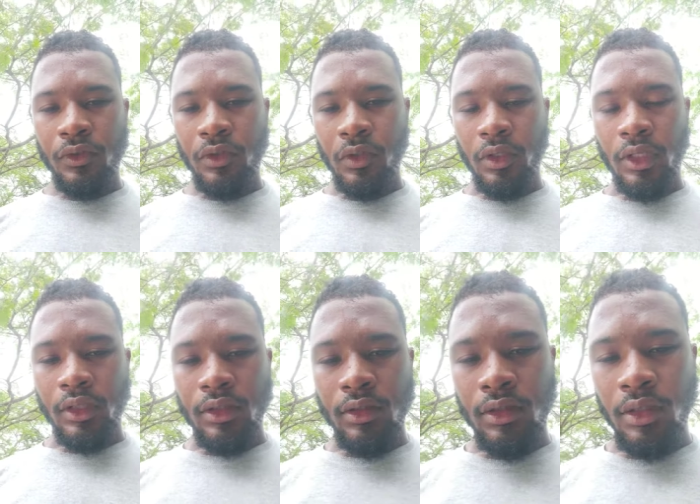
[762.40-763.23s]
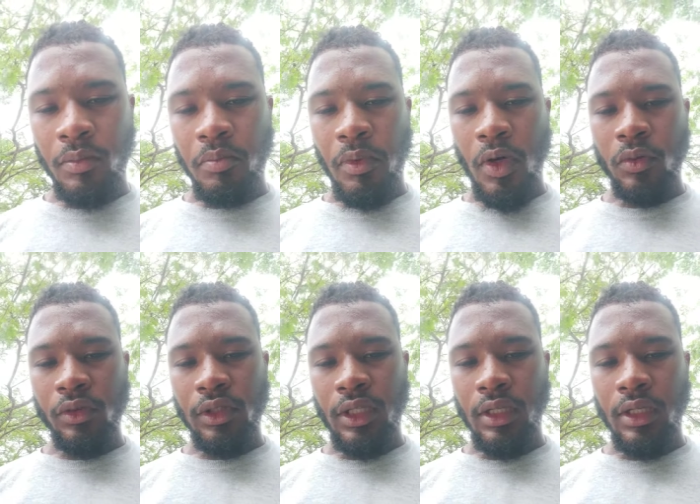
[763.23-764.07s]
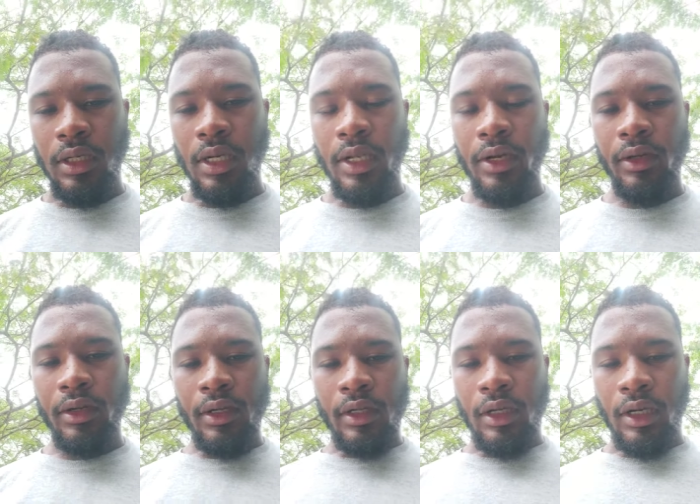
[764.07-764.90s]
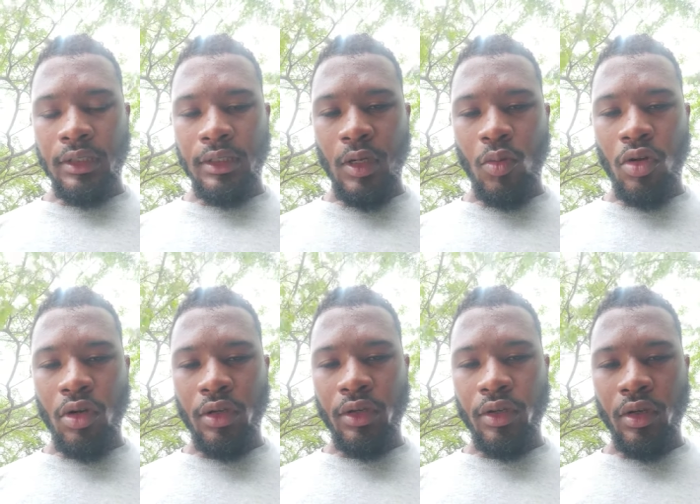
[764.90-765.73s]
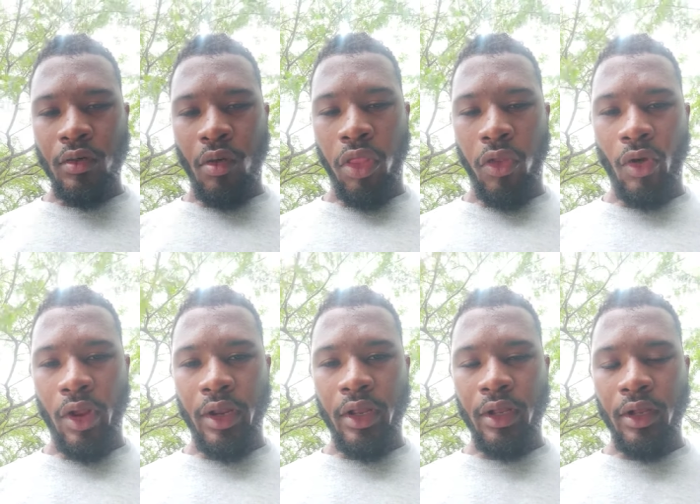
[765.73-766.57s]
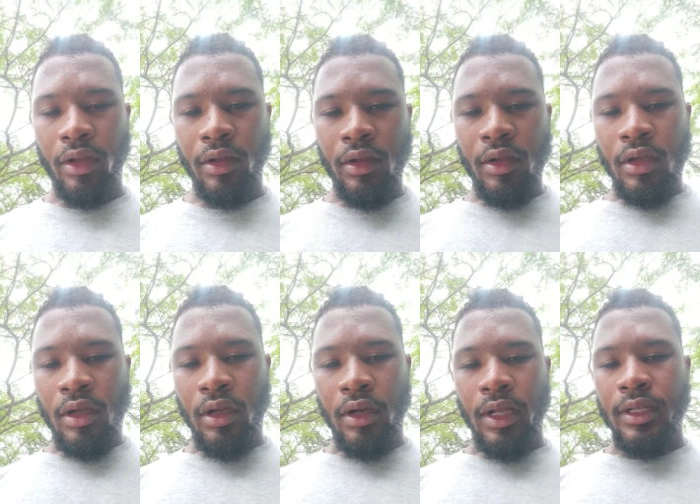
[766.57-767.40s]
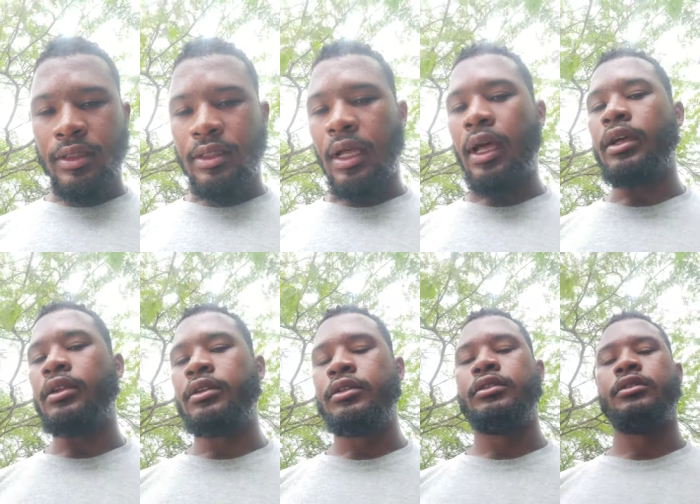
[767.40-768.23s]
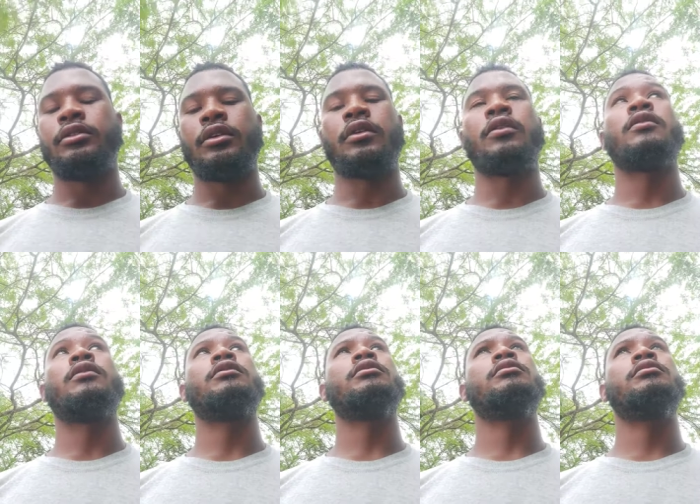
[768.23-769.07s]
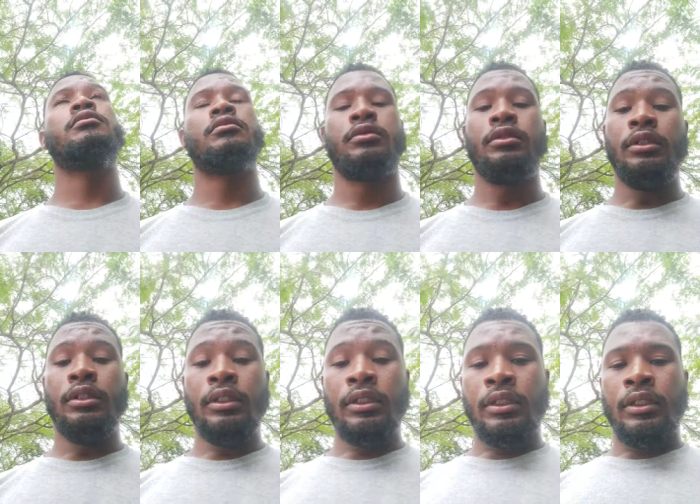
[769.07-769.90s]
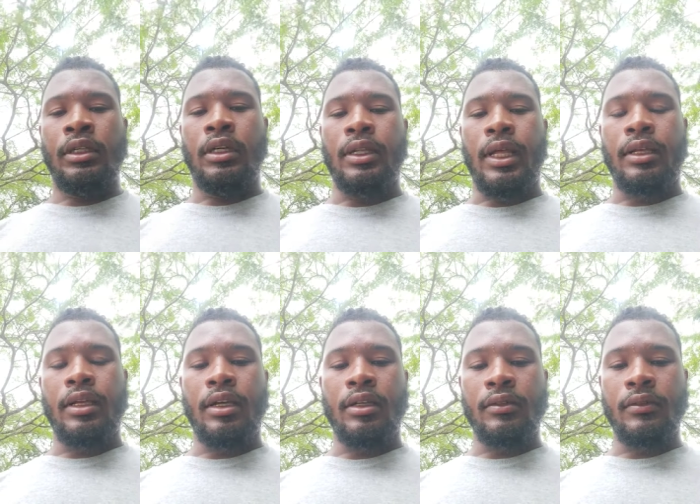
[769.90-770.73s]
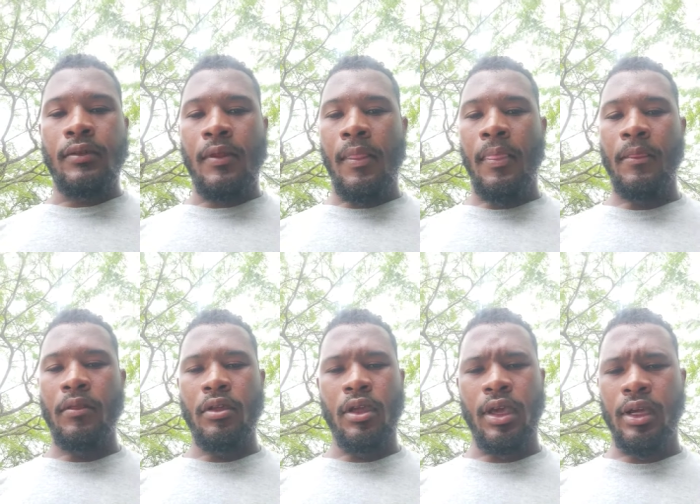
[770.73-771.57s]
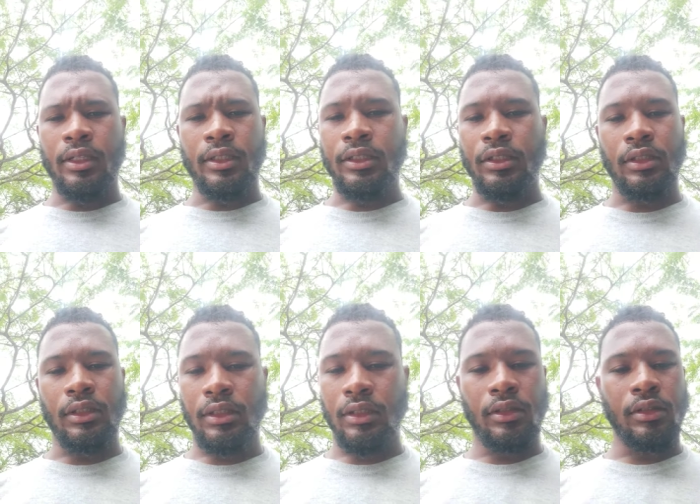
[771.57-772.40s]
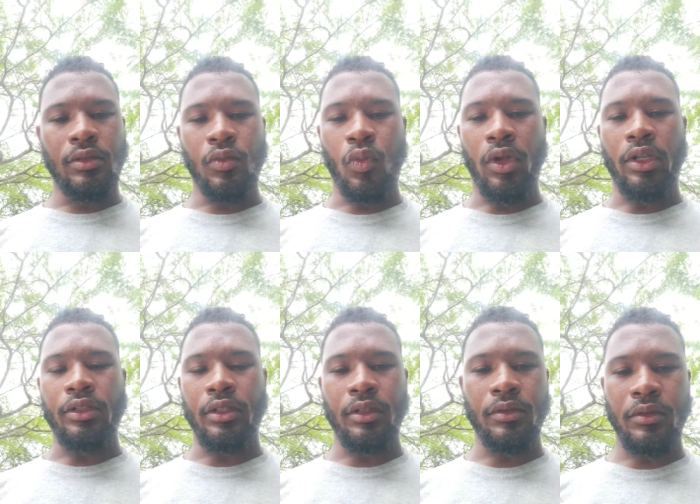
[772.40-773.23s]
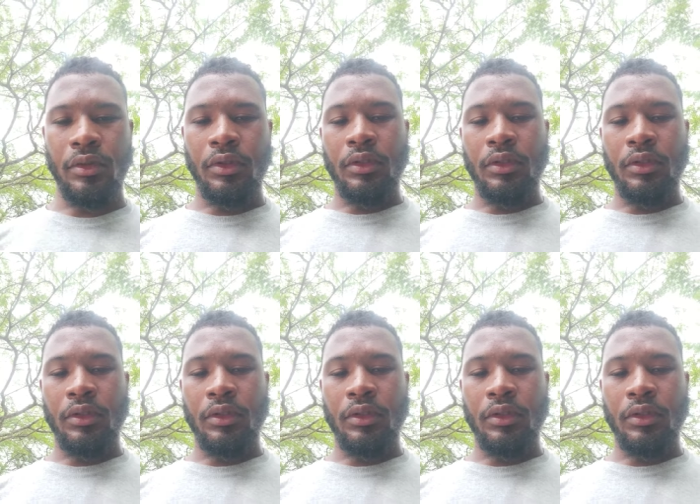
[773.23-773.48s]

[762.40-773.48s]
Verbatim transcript: so that the bolts can clear because they were now threading on the inside so all that done yeah I just wanted to